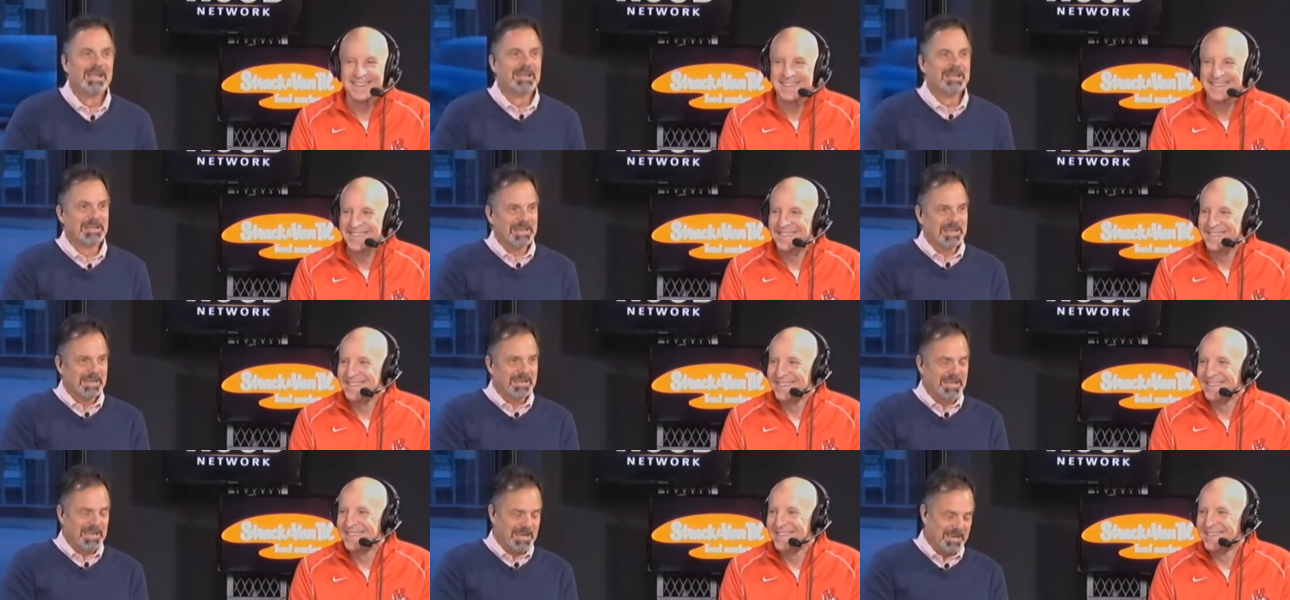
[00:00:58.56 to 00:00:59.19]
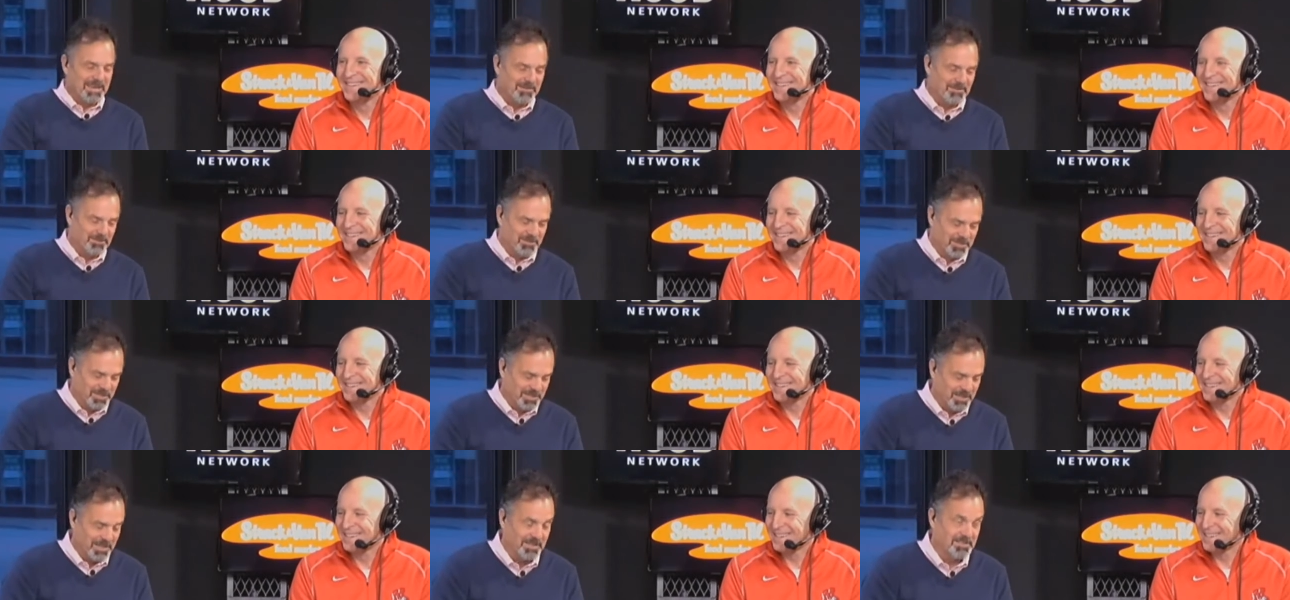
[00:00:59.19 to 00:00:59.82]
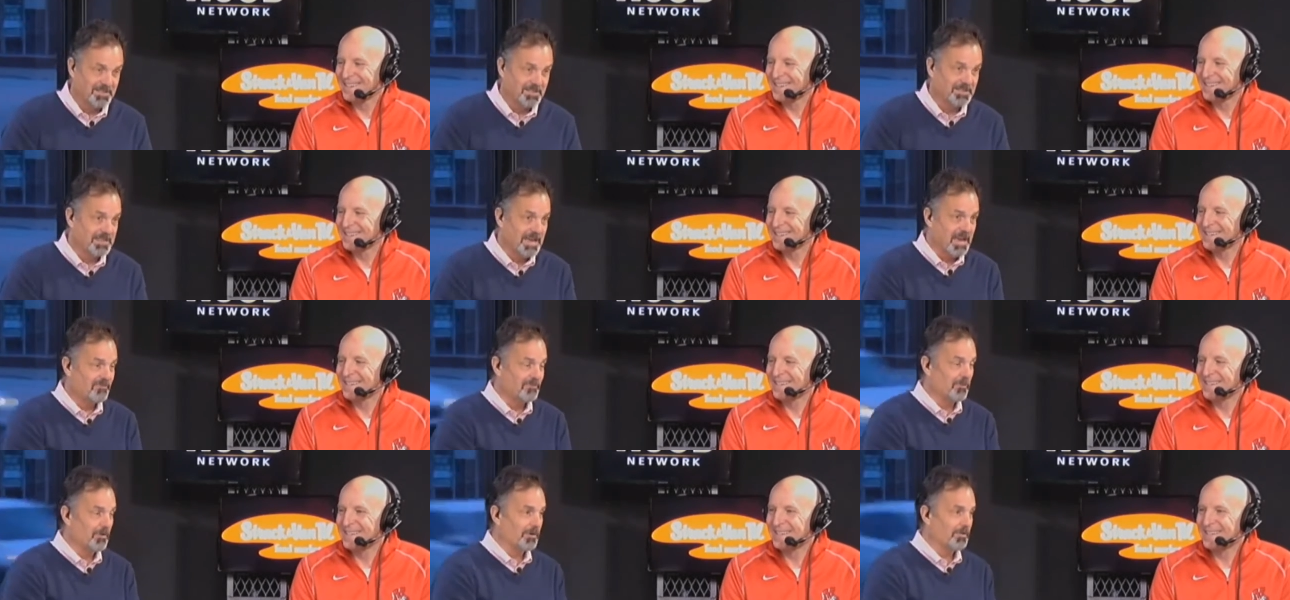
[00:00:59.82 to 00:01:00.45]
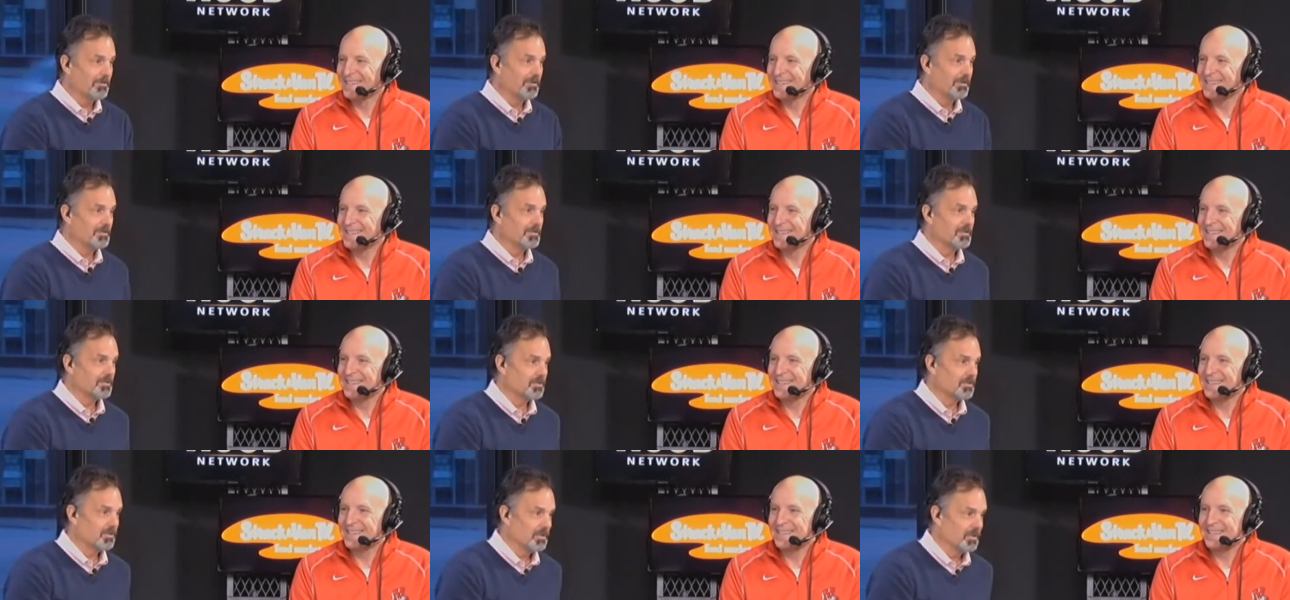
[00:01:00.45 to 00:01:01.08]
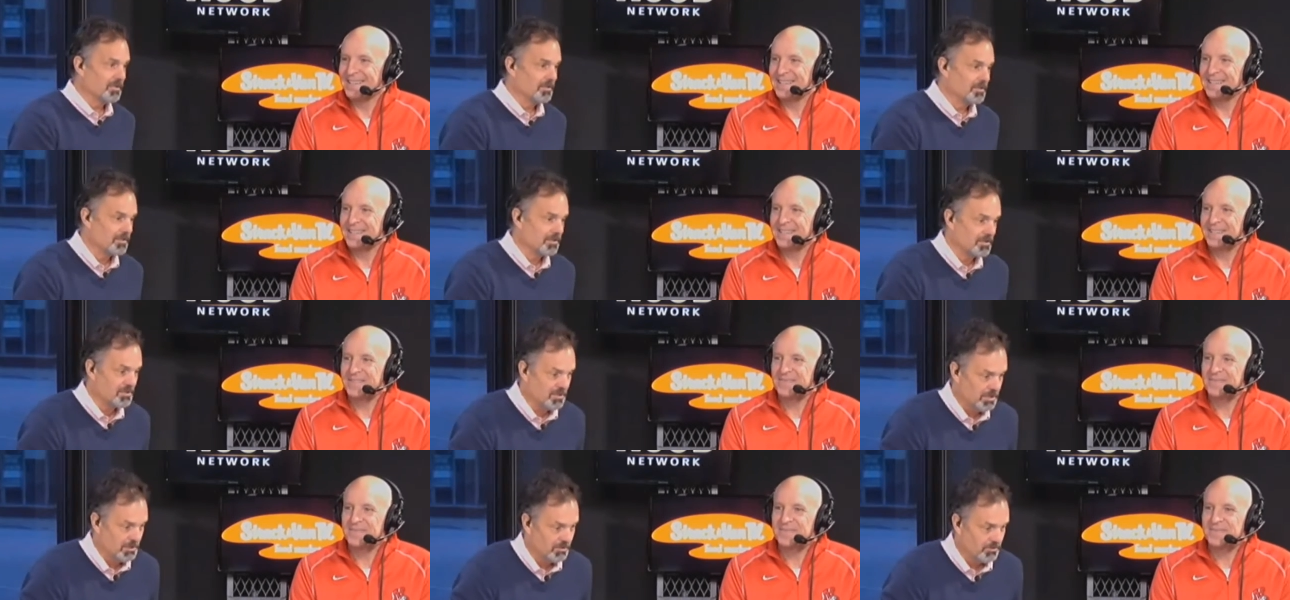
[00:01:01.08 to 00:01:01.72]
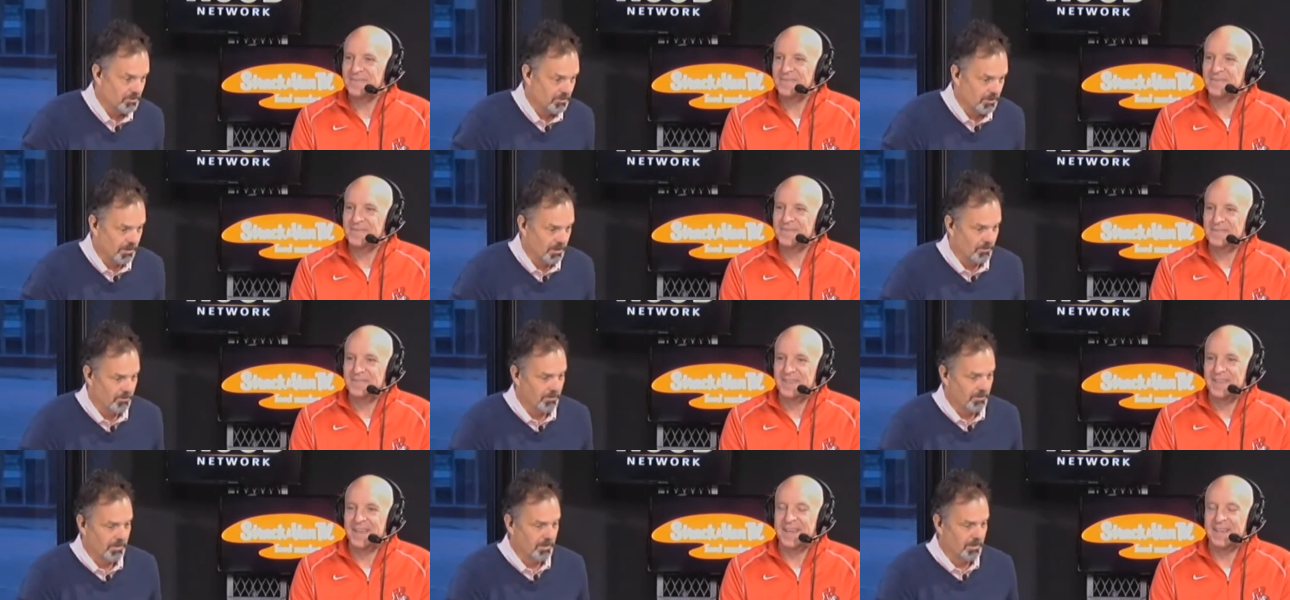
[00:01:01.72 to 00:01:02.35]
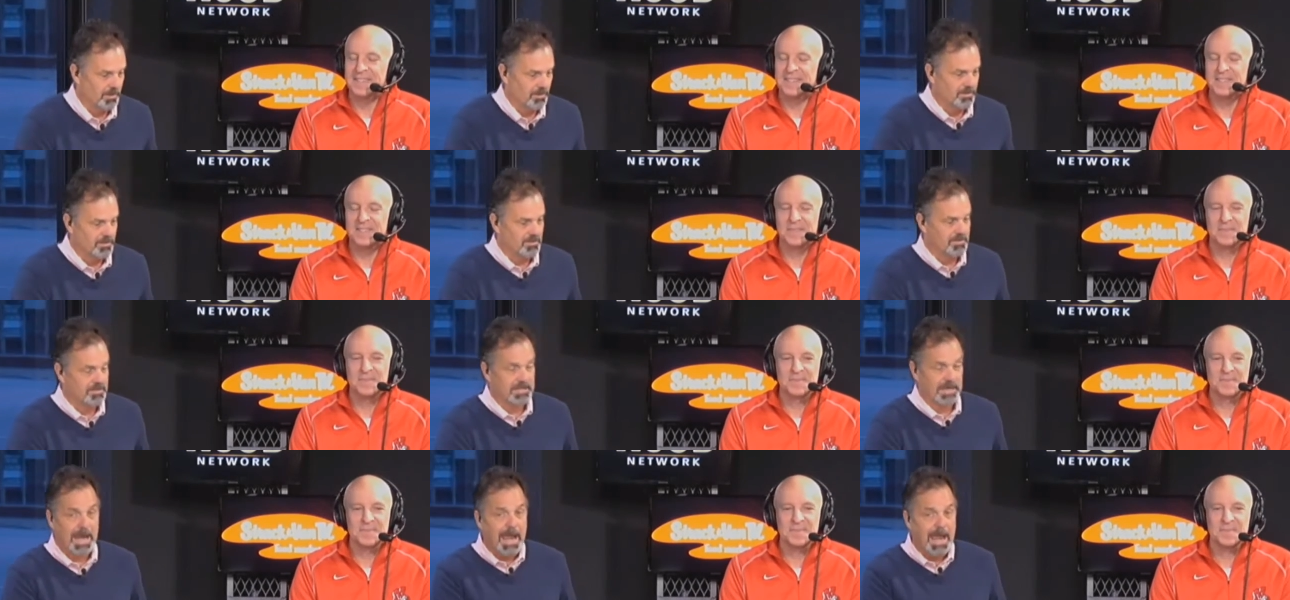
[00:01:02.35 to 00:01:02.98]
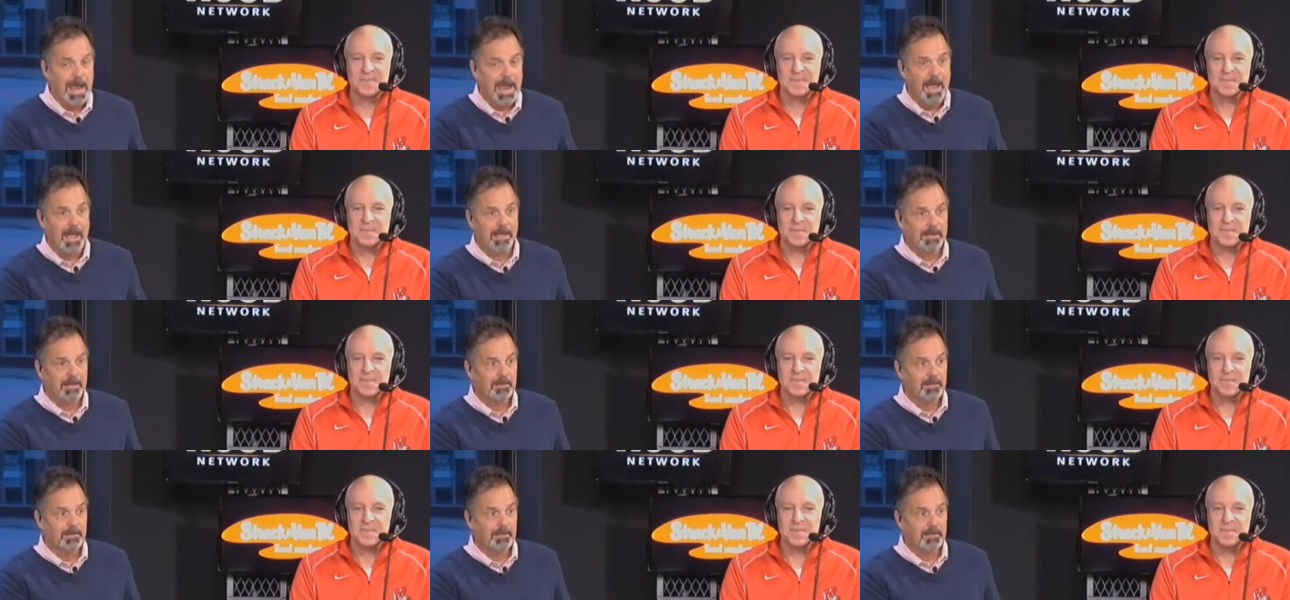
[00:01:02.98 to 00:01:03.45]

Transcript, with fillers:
Speaker 1: Nick Anderson, as a sophomore, I think he's a, he's a senior now. Yes. His dad